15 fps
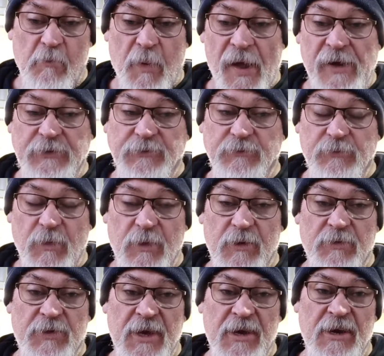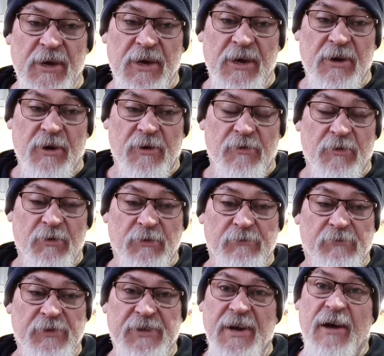but it
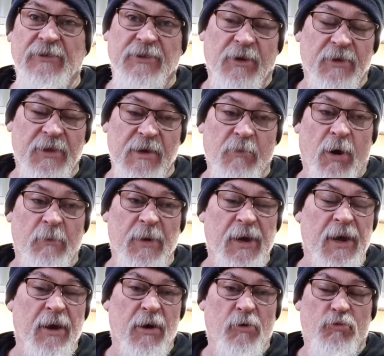sounds like there might be